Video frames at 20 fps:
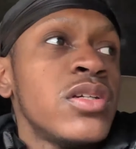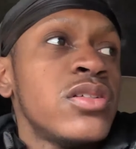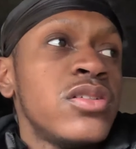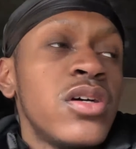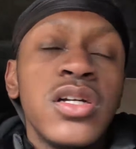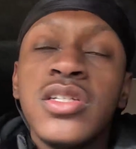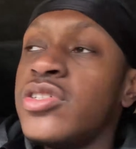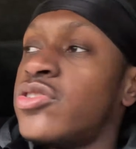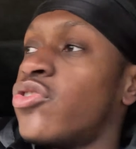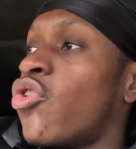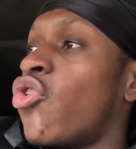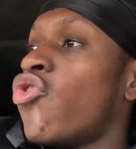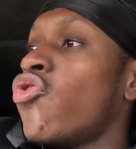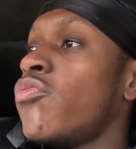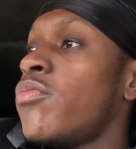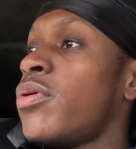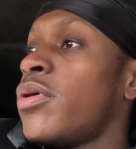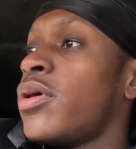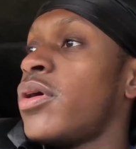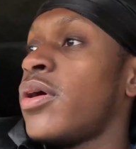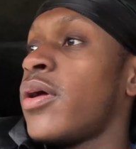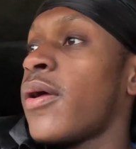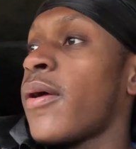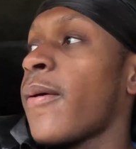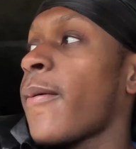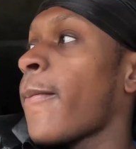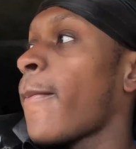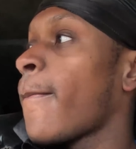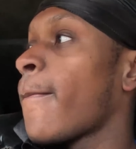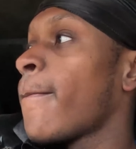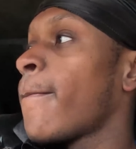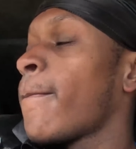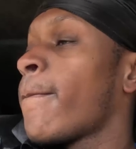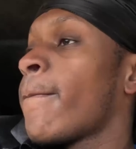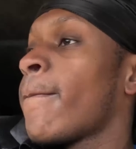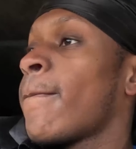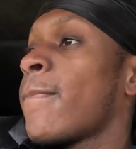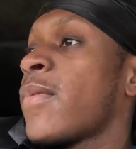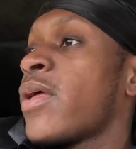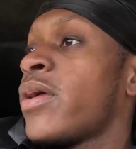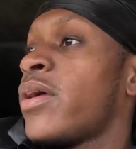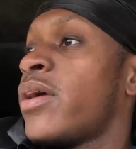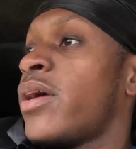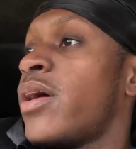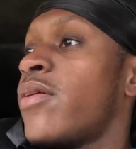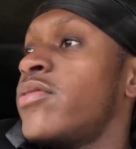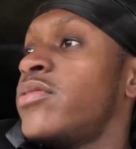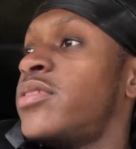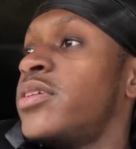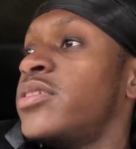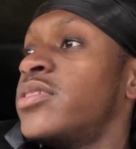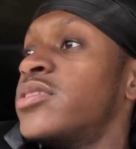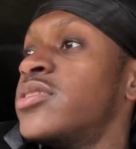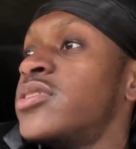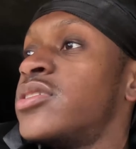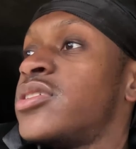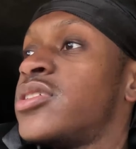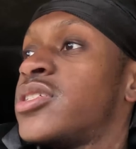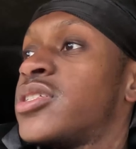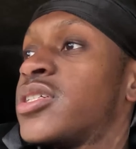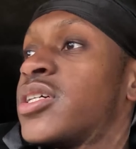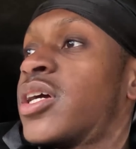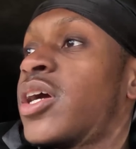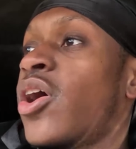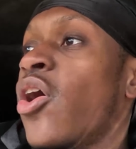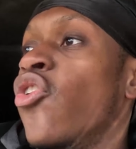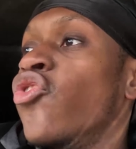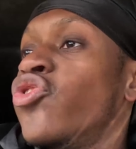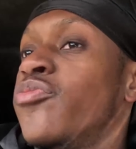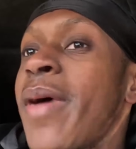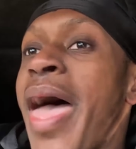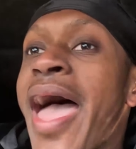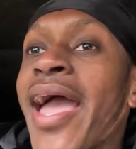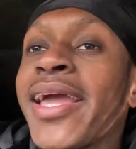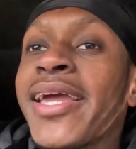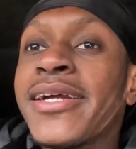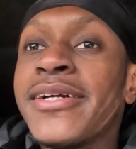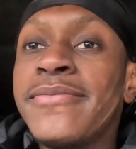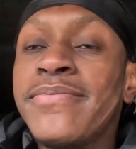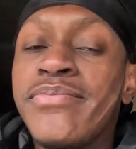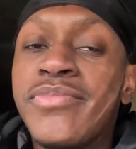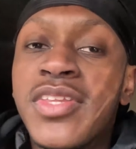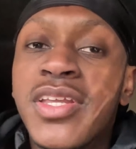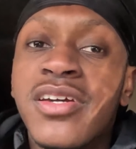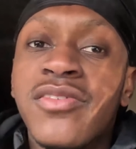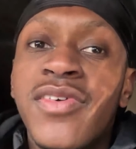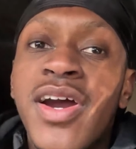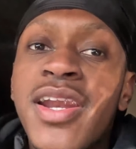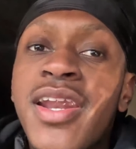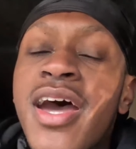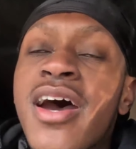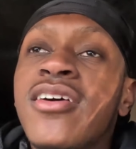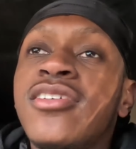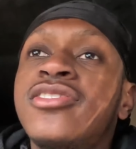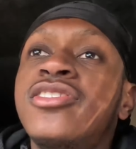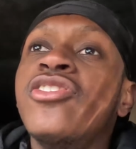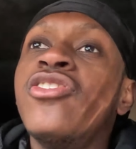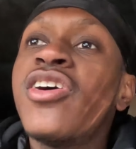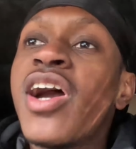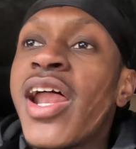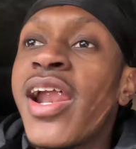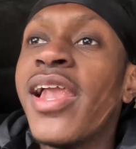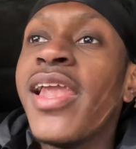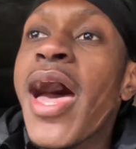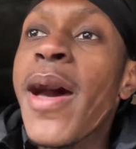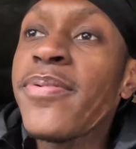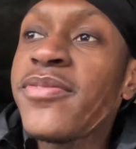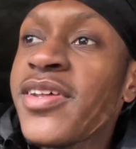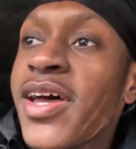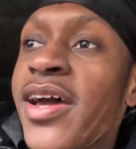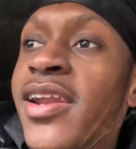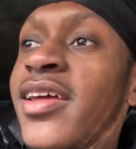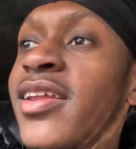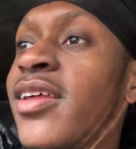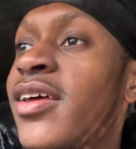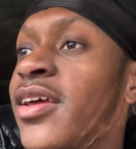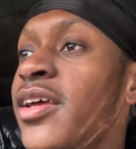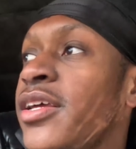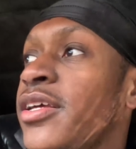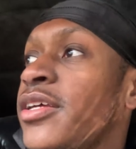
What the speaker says: So I just hope everything just coasts back, because right now it's still kind of lopsided.